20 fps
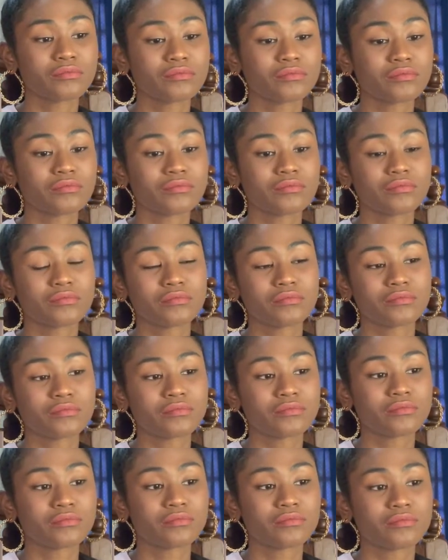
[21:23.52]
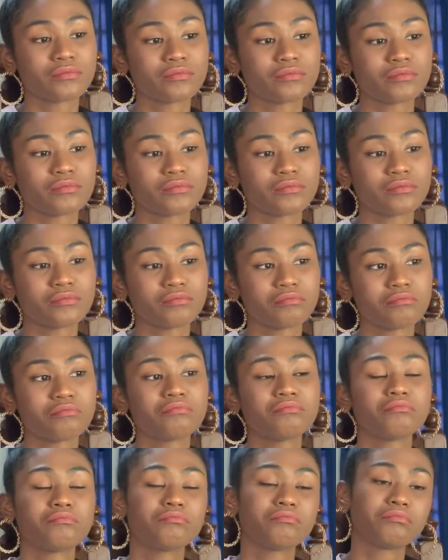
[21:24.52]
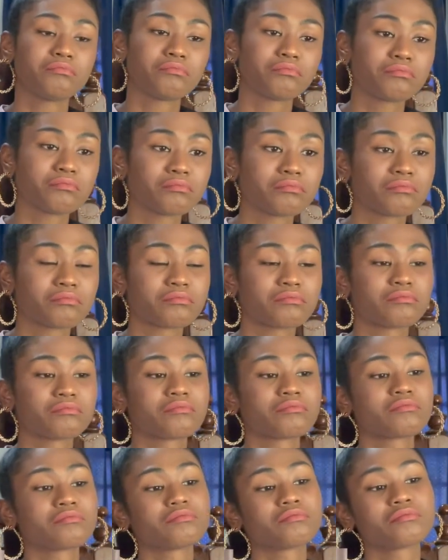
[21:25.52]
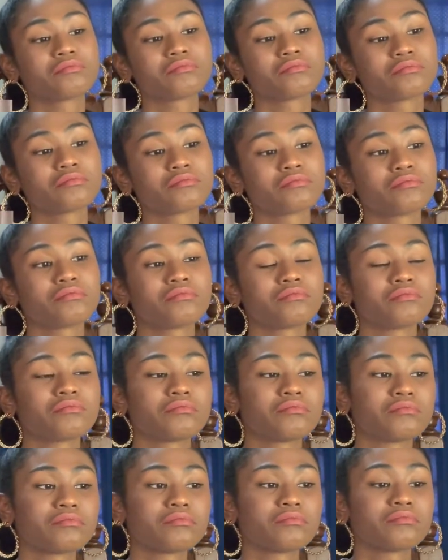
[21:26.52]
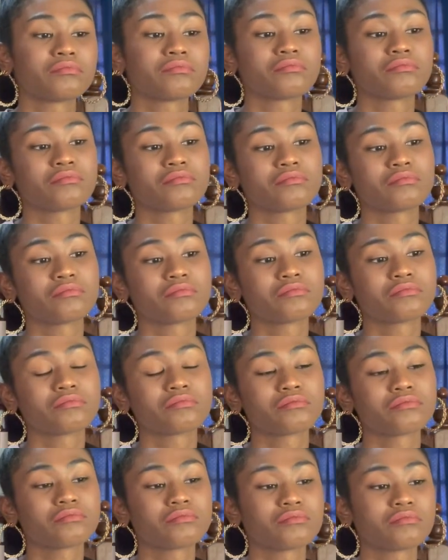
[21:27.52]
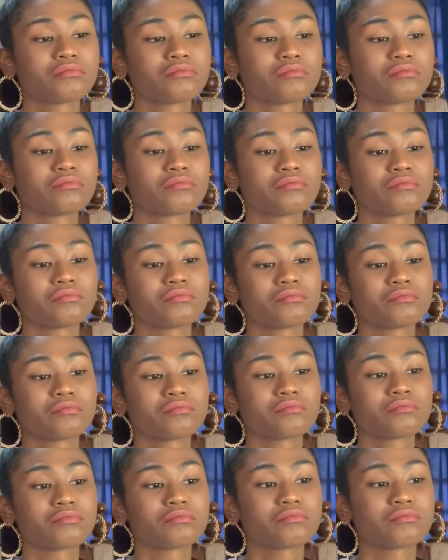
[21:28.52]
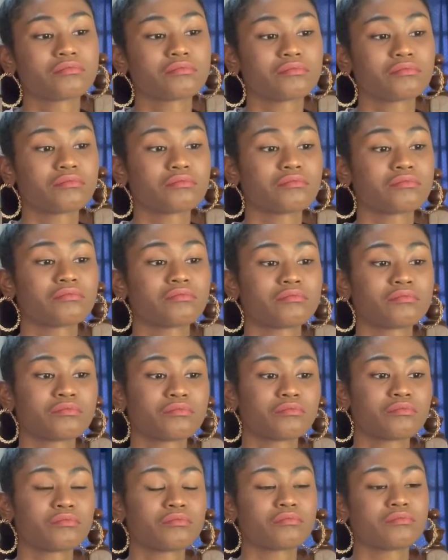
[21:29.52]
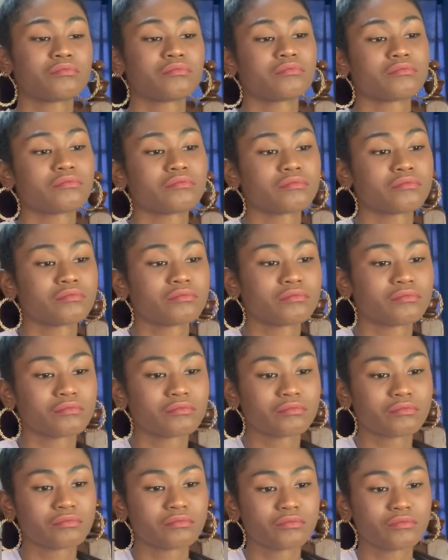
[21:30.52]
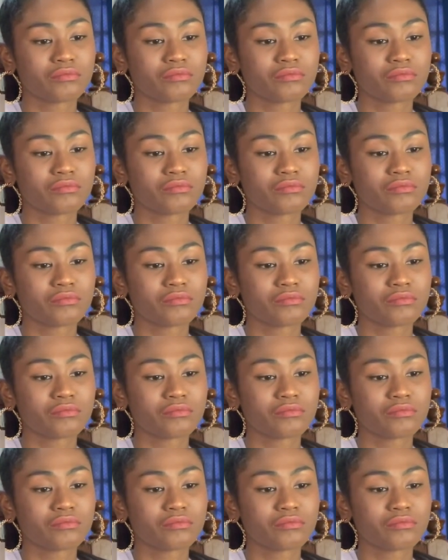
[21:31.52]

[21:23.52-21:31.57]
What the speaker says: This person isn't speaking.